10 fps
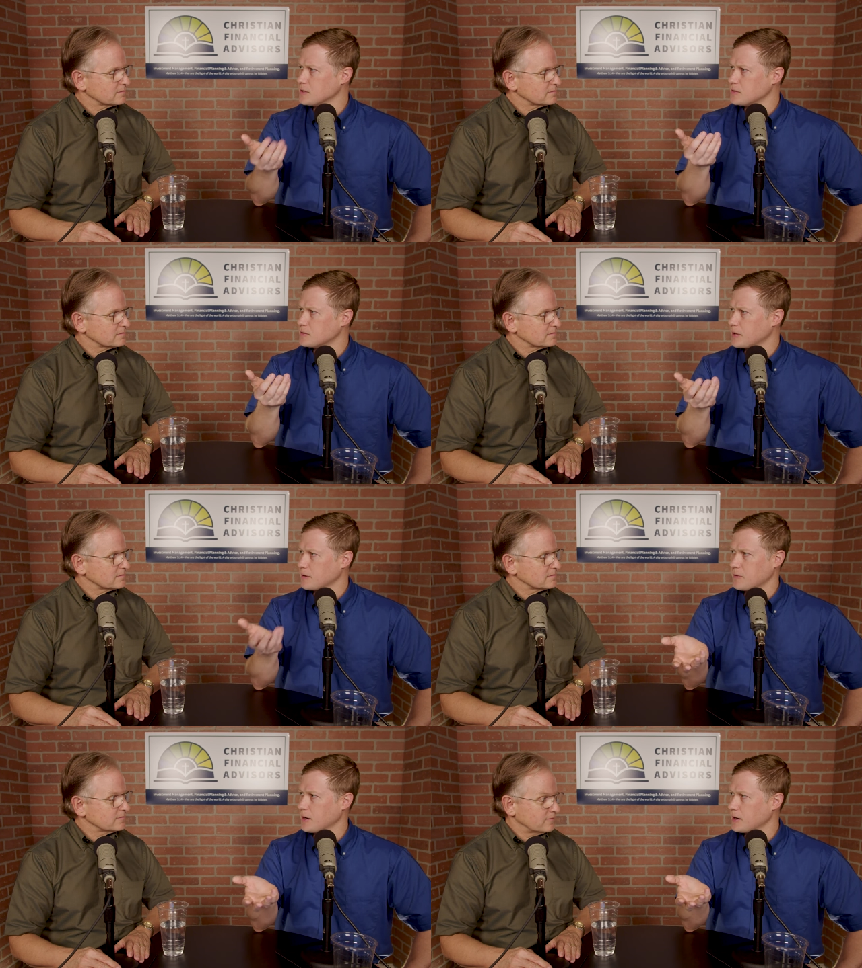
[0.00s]
Speaker 1: is
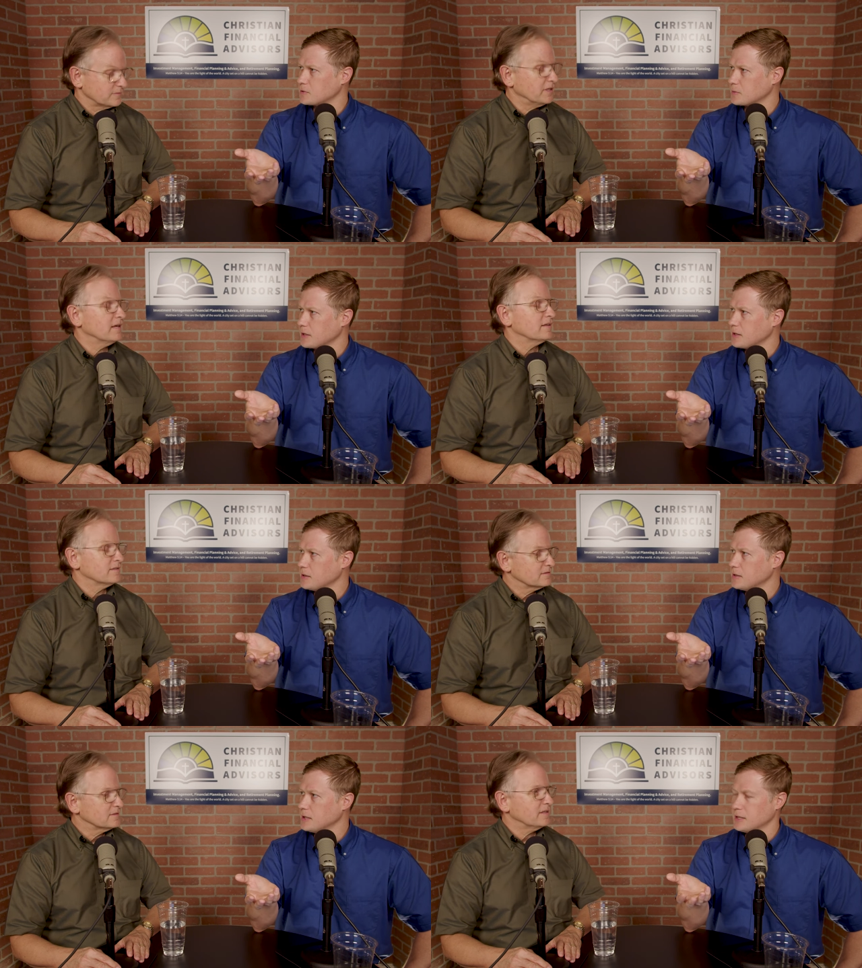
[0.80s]
like finance yeah,
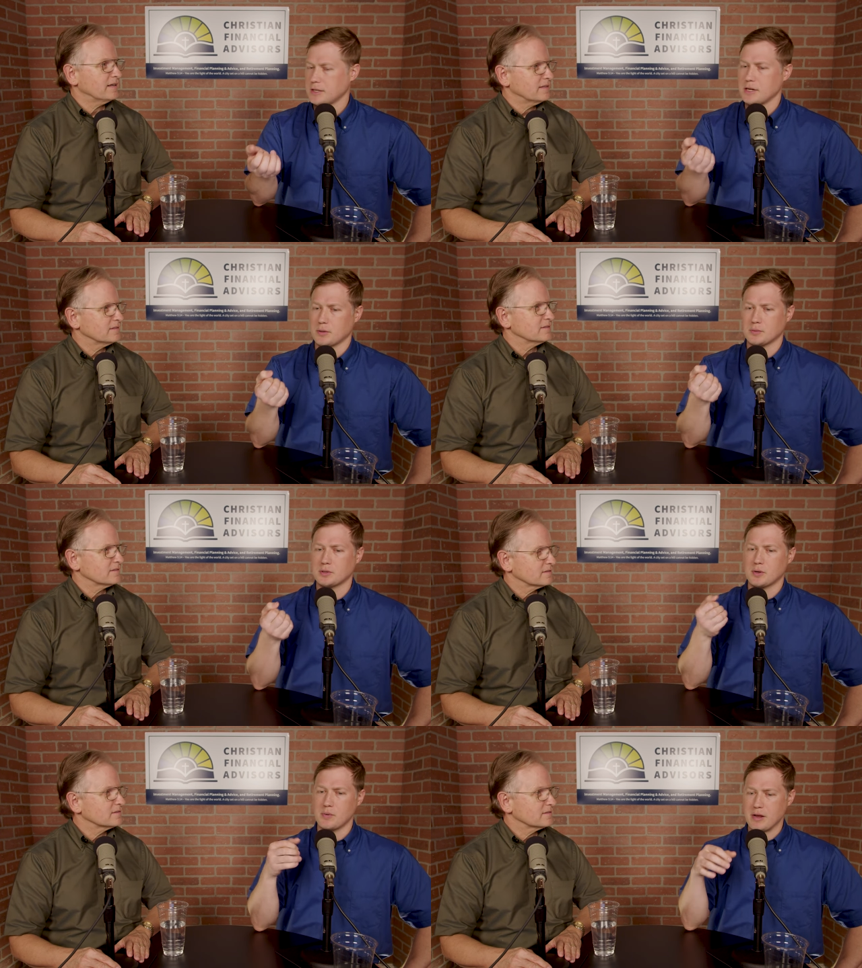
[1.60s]
related yeah you know
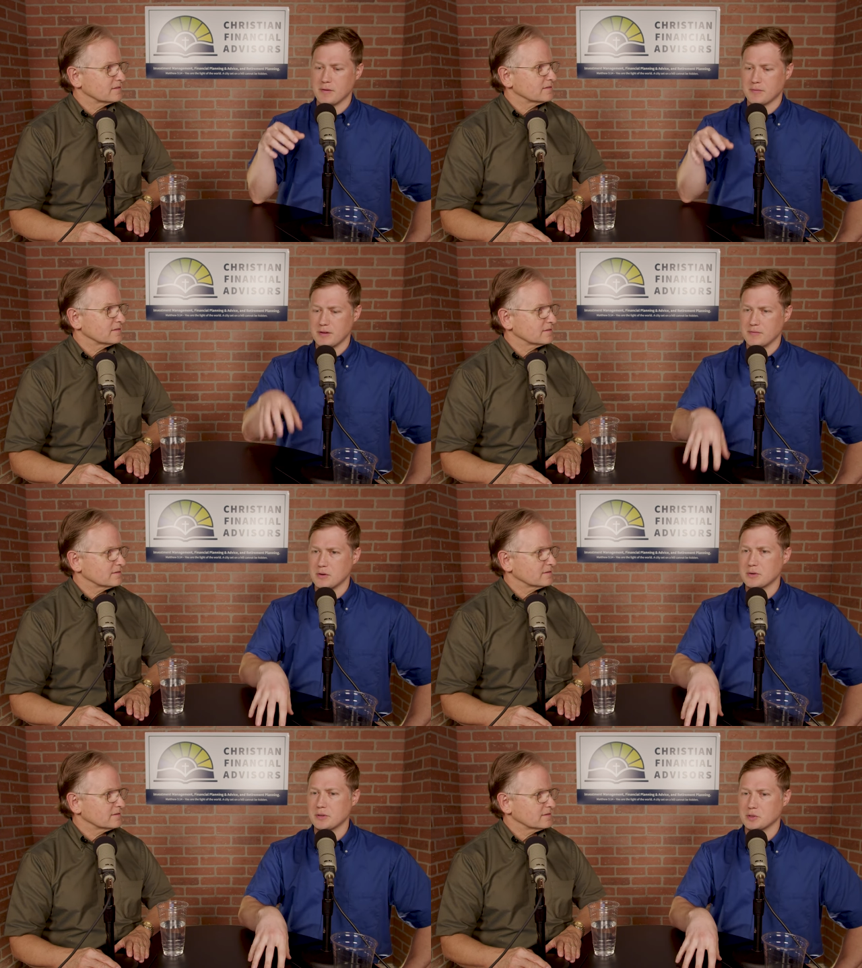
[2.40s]
so if if
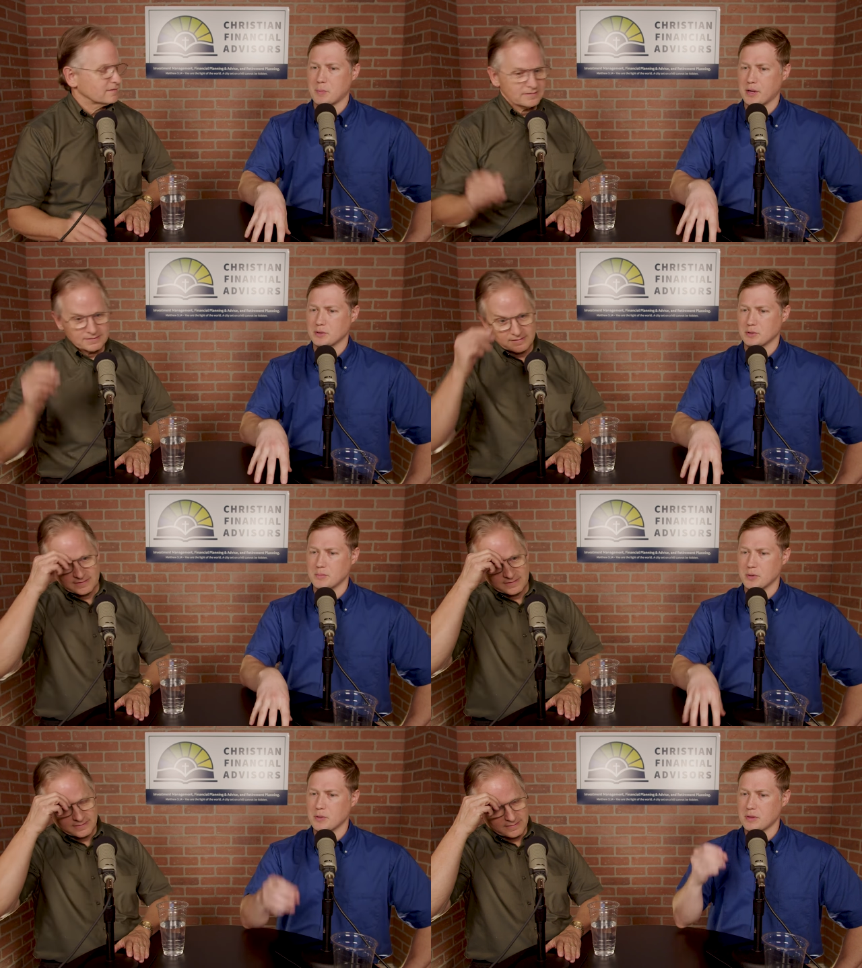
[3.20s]
you and your spouse are
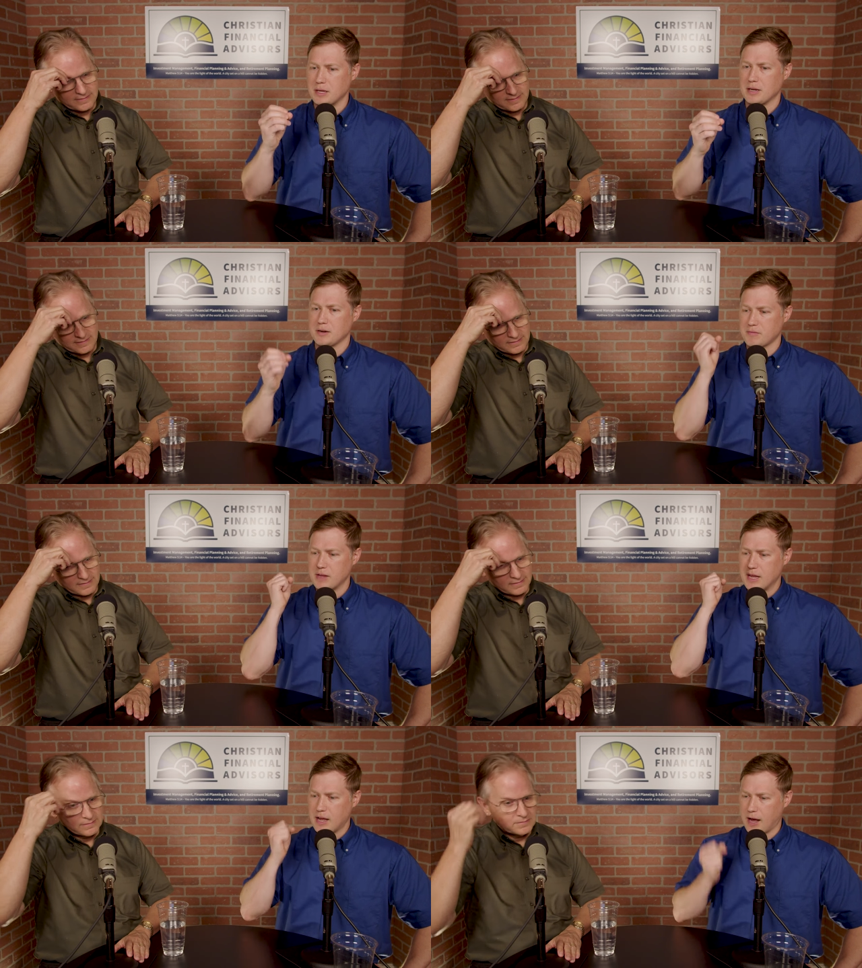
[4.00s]
both thinking of
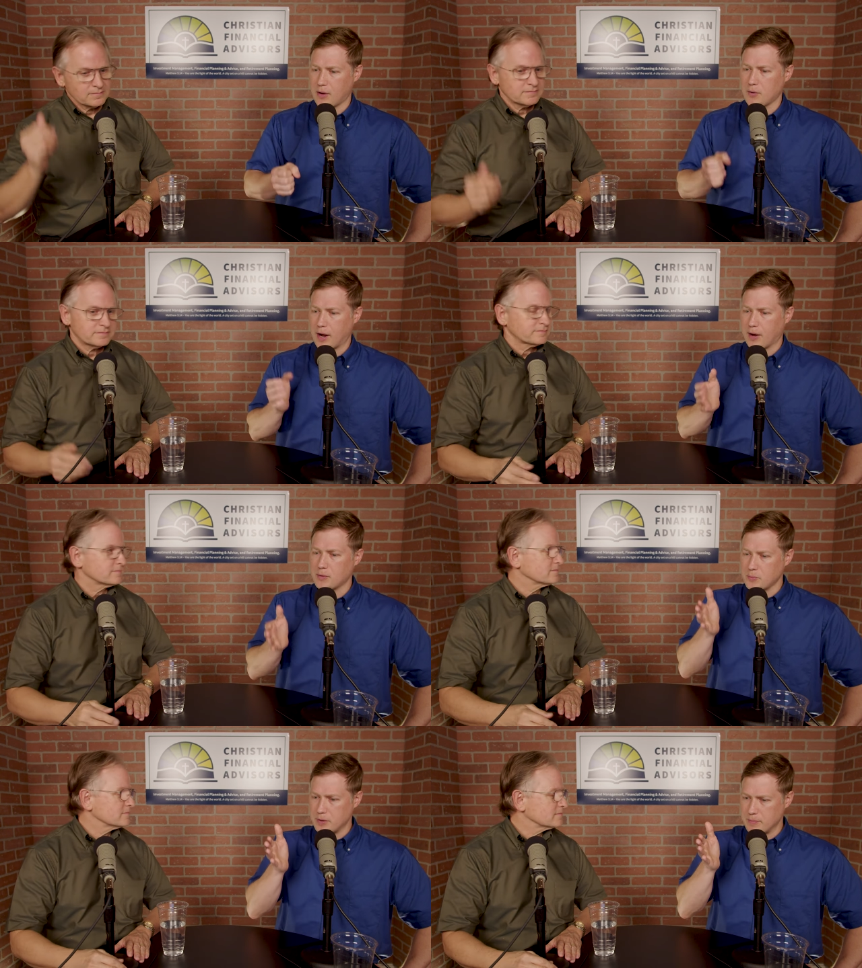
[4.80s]
how how
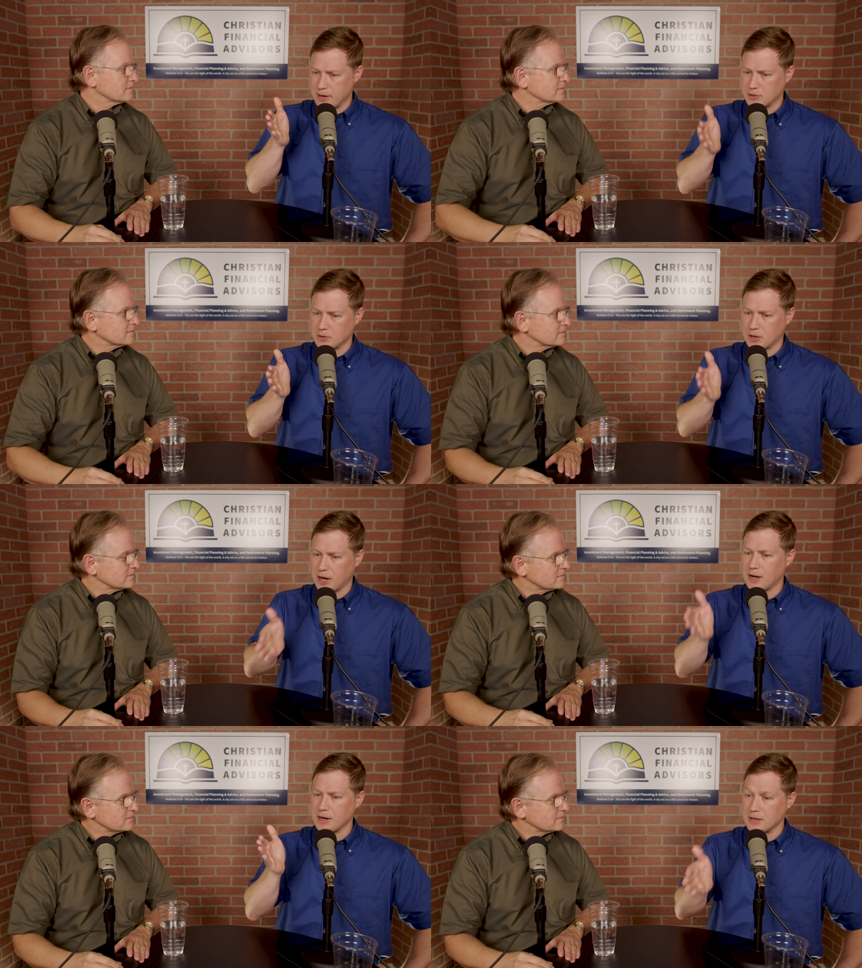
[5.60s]
do we make sure
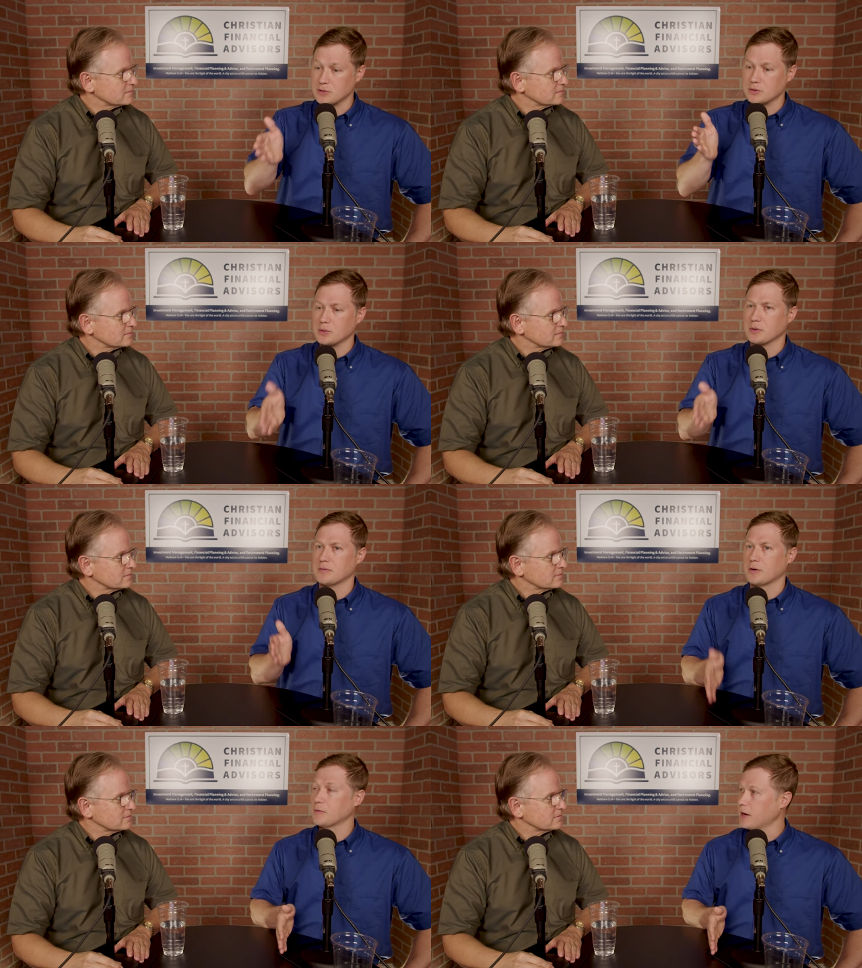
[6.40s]
god is lord
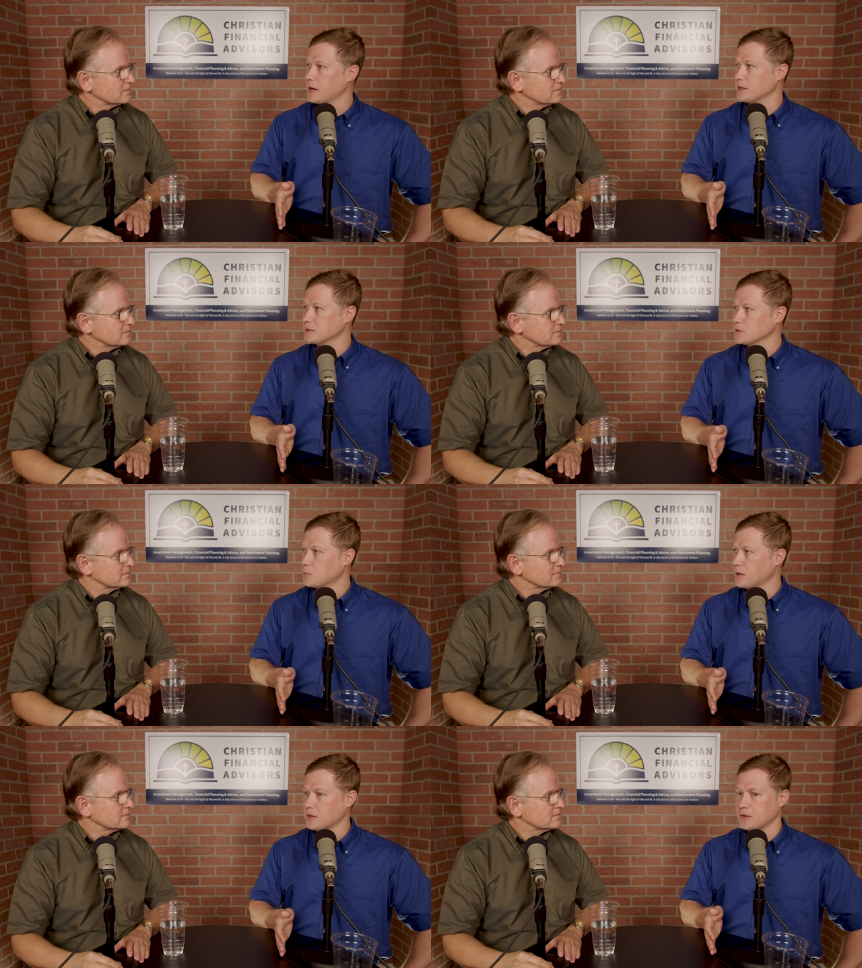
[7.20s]
of our finance as
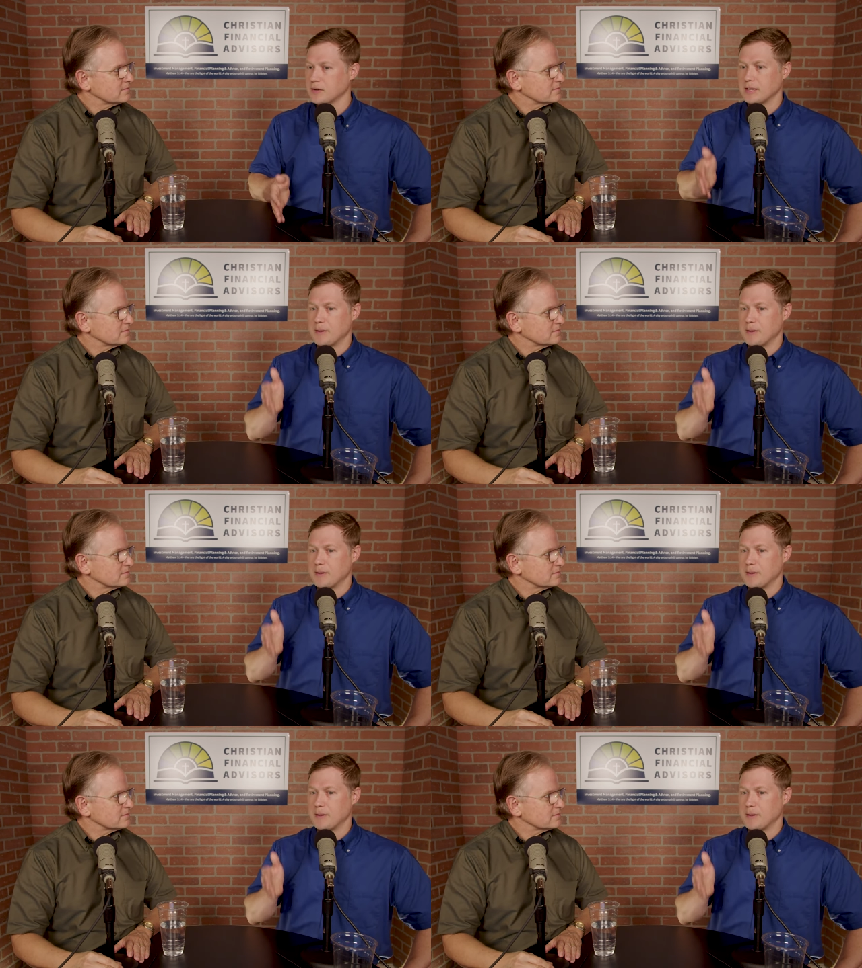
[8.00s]
well